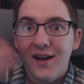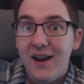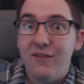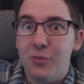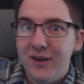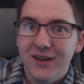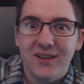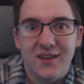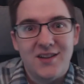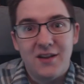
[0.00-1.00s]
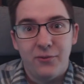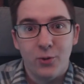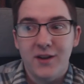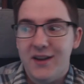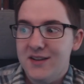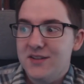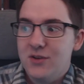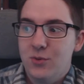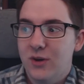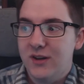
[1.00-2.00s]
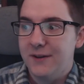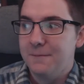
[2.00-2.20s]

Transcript: Hey everybody, it is iFork, as you